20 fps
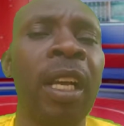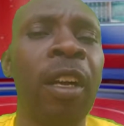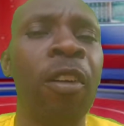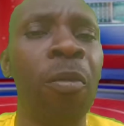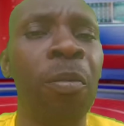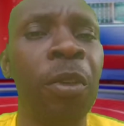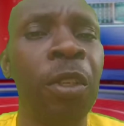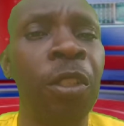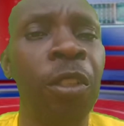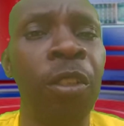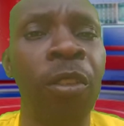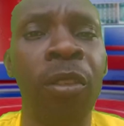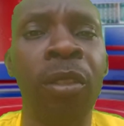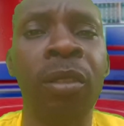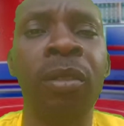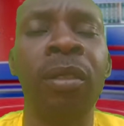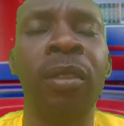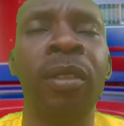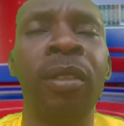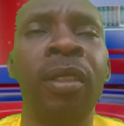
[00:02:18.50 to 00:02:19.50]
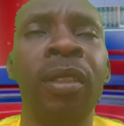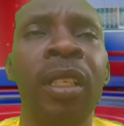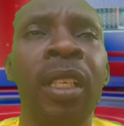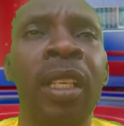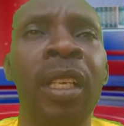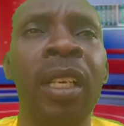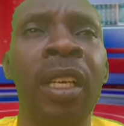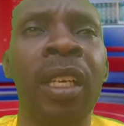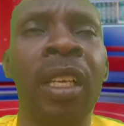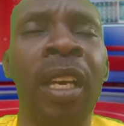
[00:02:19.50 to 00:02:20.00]
commissioned,
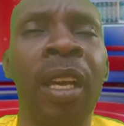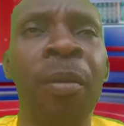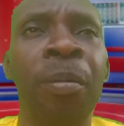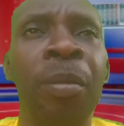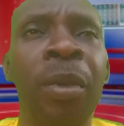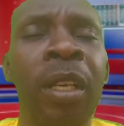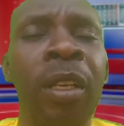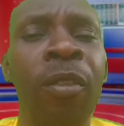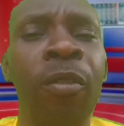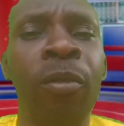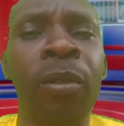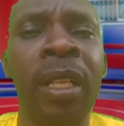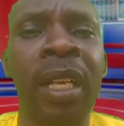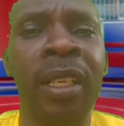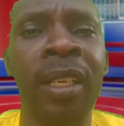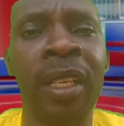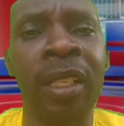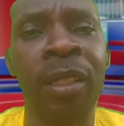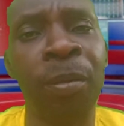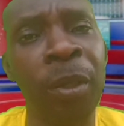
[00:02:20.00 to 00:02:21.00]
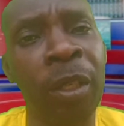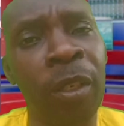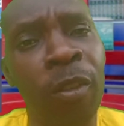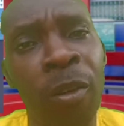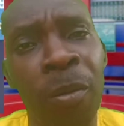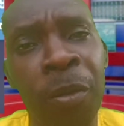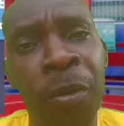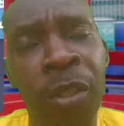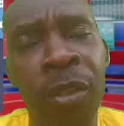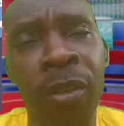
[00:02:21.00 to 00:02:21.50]
a road that has been
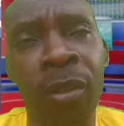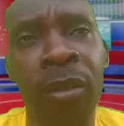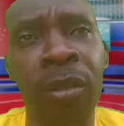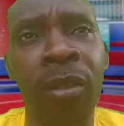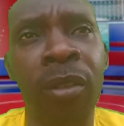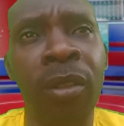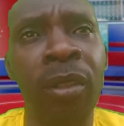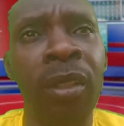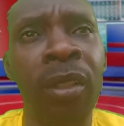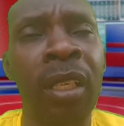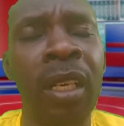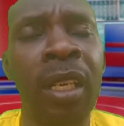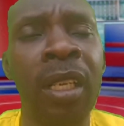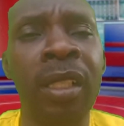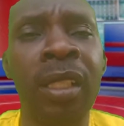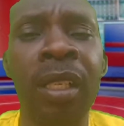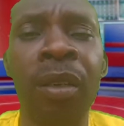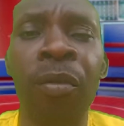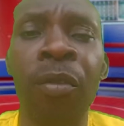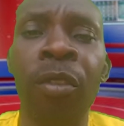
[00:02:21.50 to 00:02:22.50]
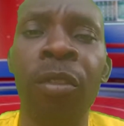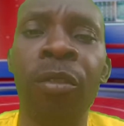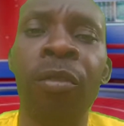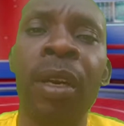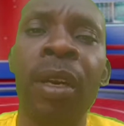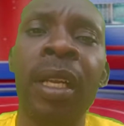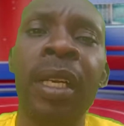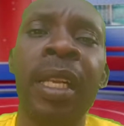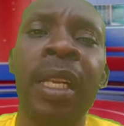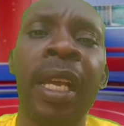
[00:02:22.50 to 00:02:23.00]
commissioned,
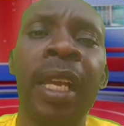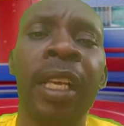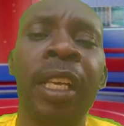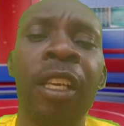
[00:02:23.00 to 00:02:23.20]
700